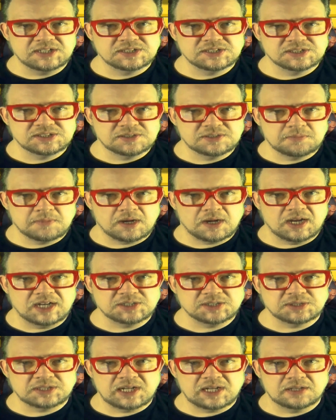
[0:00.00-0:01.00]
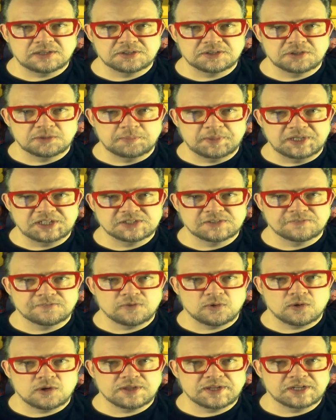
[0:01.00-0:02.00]
his demise at that little piece of
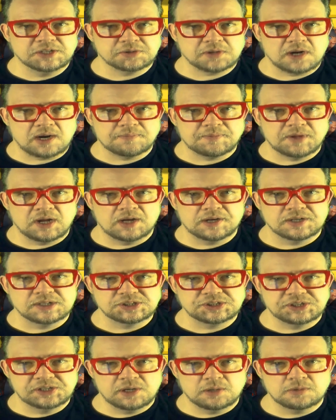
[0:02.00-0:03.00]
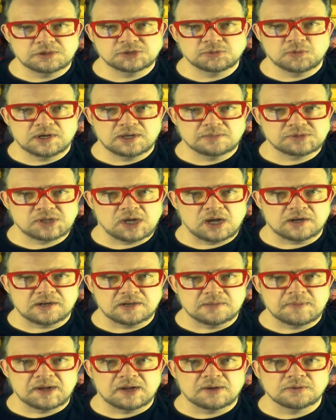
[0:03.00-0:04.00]
lore they dropped on us, you know which one I'm talking
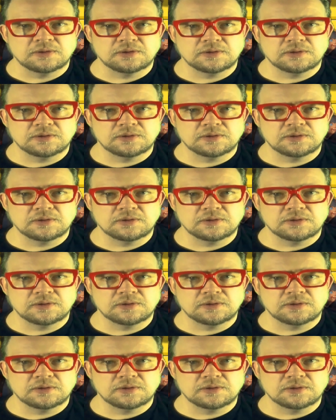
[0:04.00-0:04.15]
about.